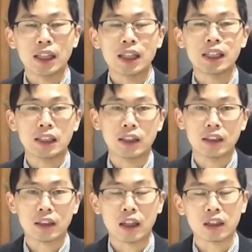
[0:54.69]
Li
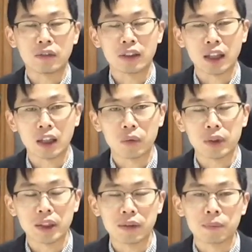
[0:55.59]
is a kind of a
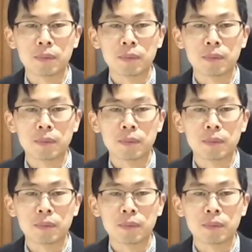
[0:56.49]
diarrhea.